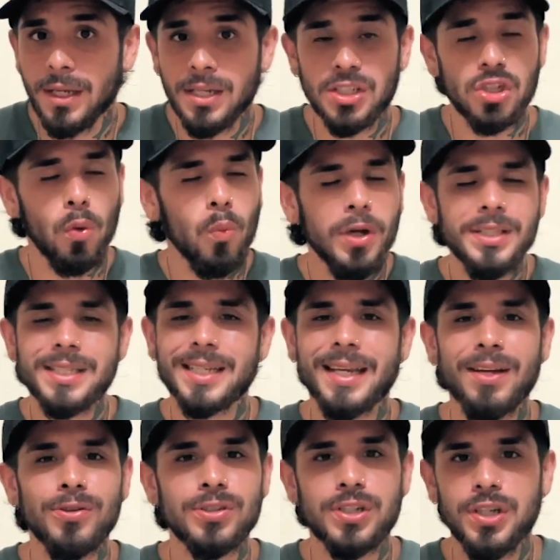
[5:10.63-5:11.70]
So what
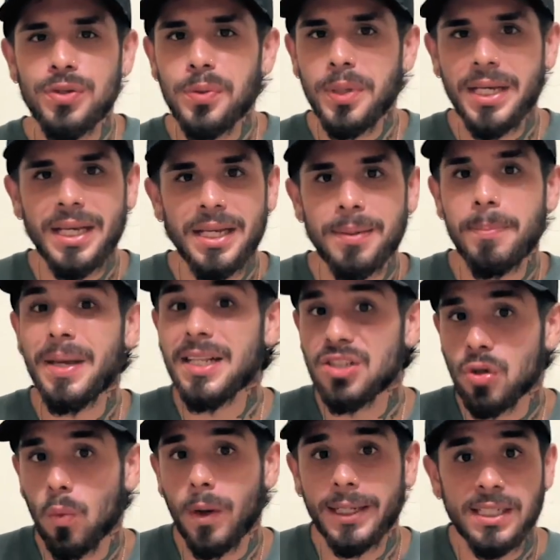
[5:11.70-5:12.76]
skills do you need
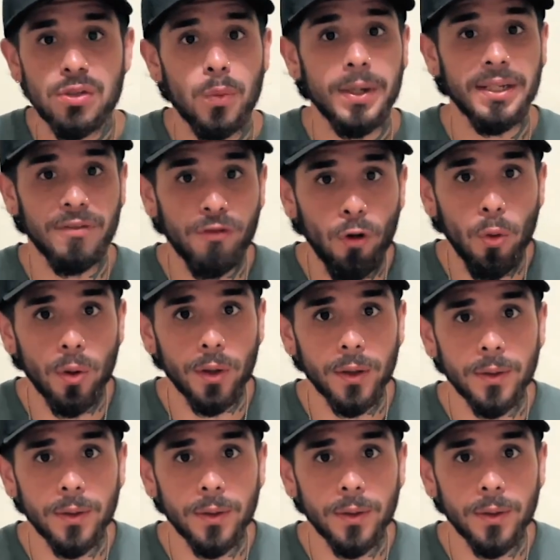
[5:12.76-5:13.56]
mid-2024?